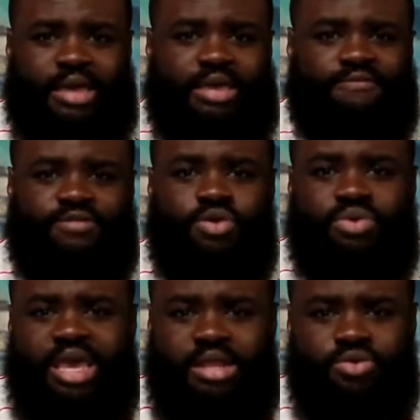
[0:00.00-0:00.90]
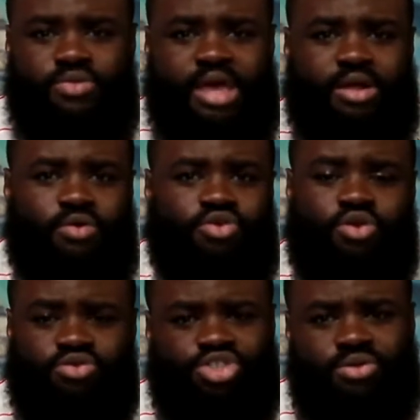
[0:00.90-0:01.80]
If you can't do that, or you
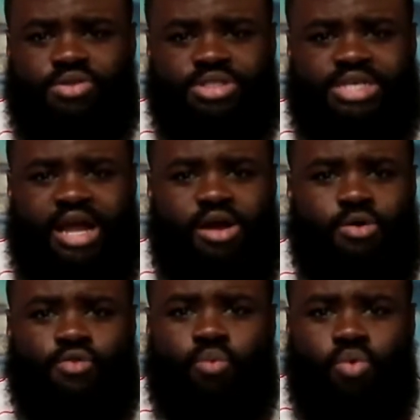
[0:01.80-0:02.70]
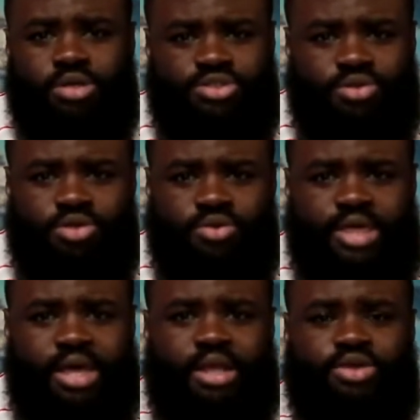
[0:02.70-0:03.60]
don't show the desire or the want to do
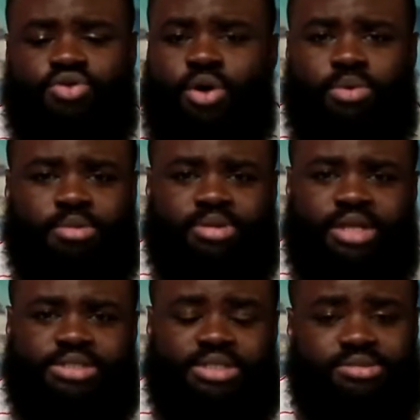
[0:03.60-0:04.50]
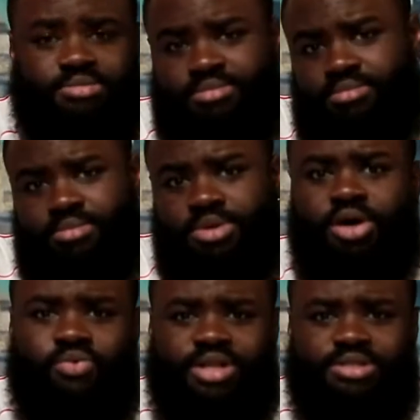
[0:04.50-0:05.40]
that, and you don't want to play in the system,
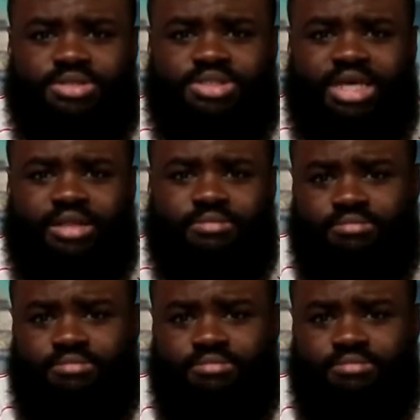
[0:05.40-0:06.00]
good riddance. Sell him.